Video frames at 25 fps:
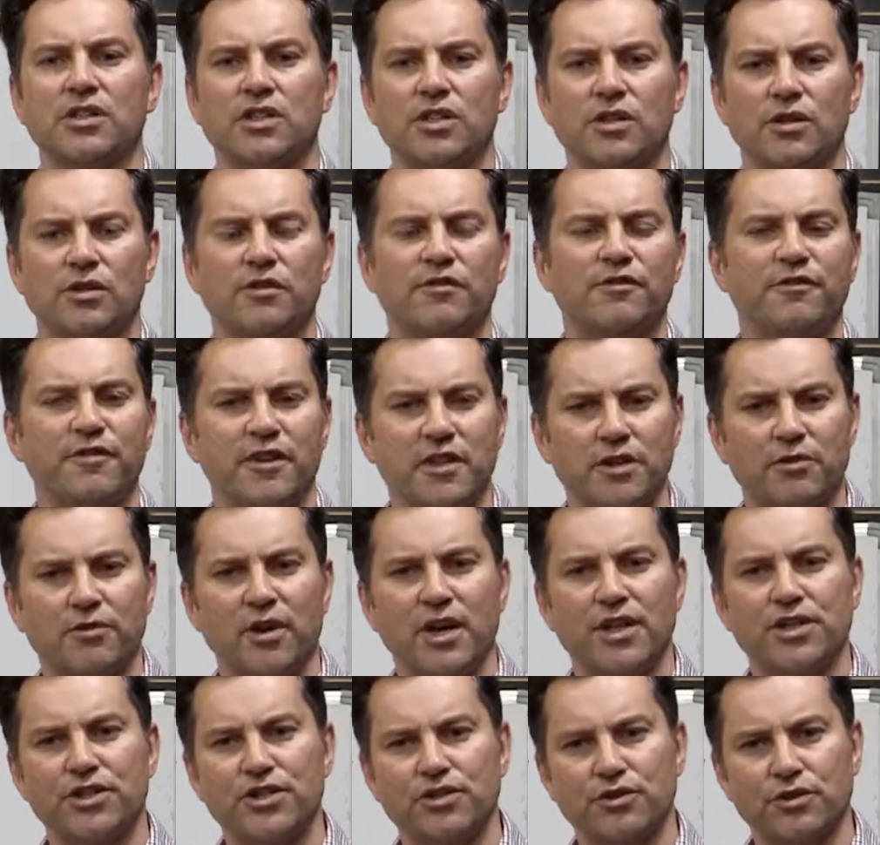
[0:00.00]
It's not a
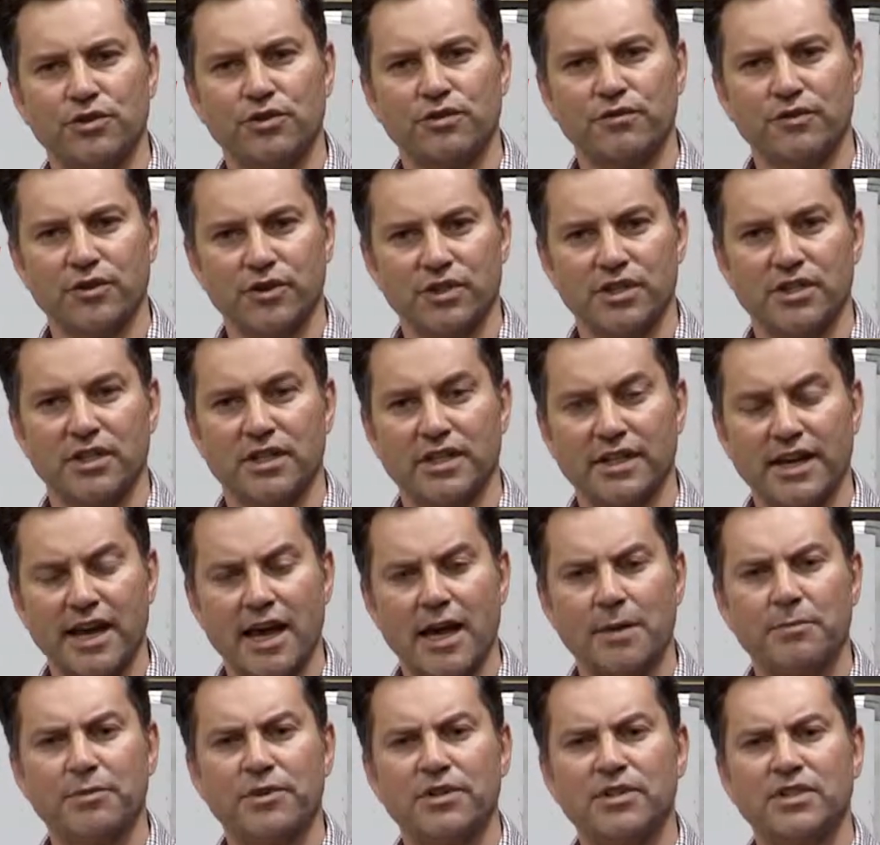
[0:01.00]
Federation University
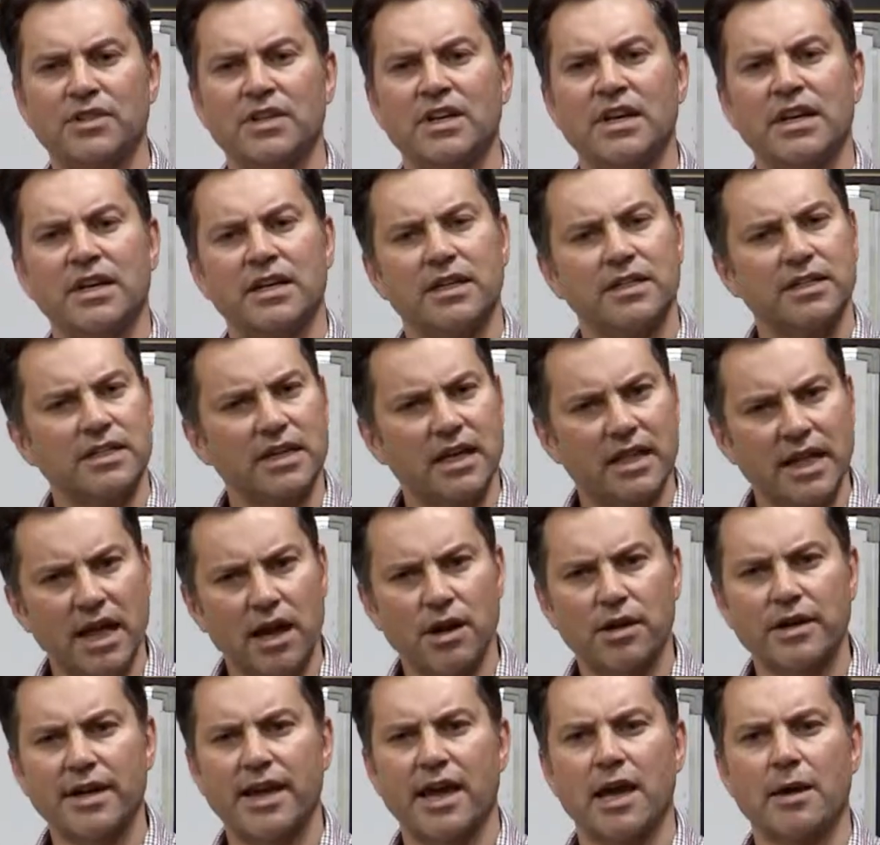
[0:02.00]
campus, it's at
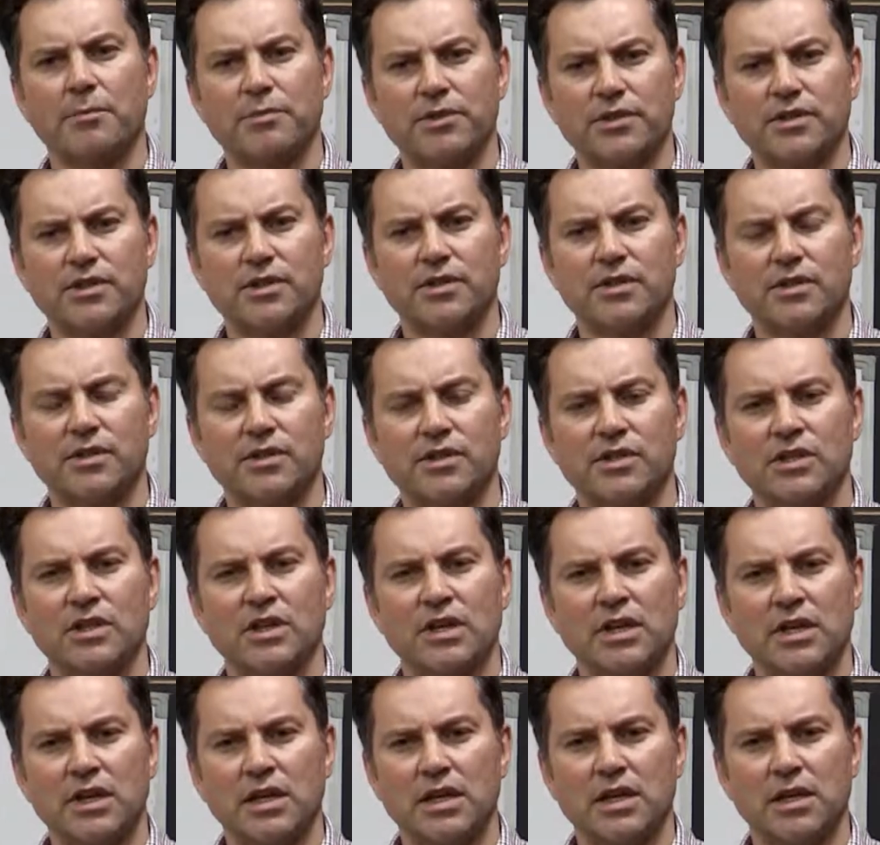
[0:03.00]
our campuses
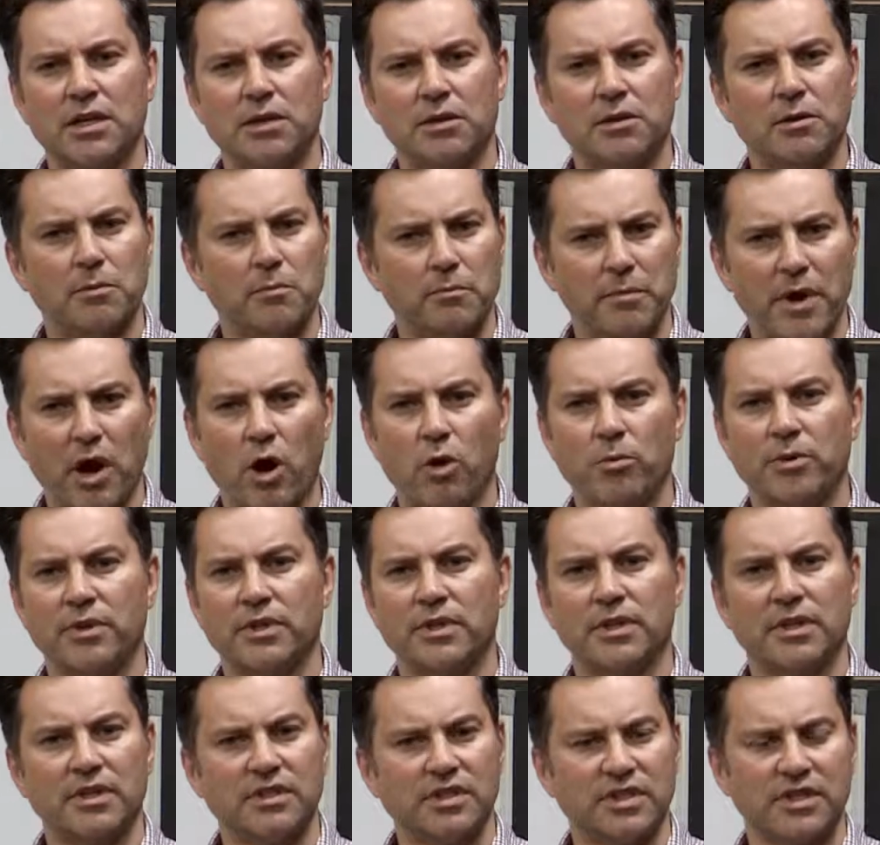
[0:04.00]
in
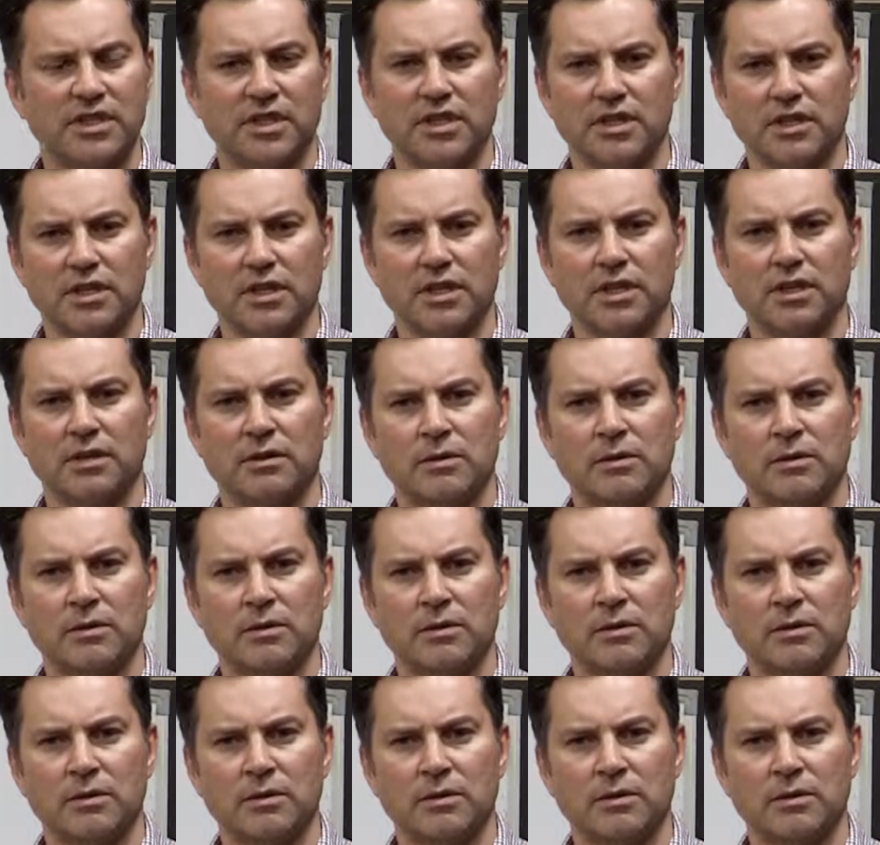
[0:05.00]
Melbourne and Sydney.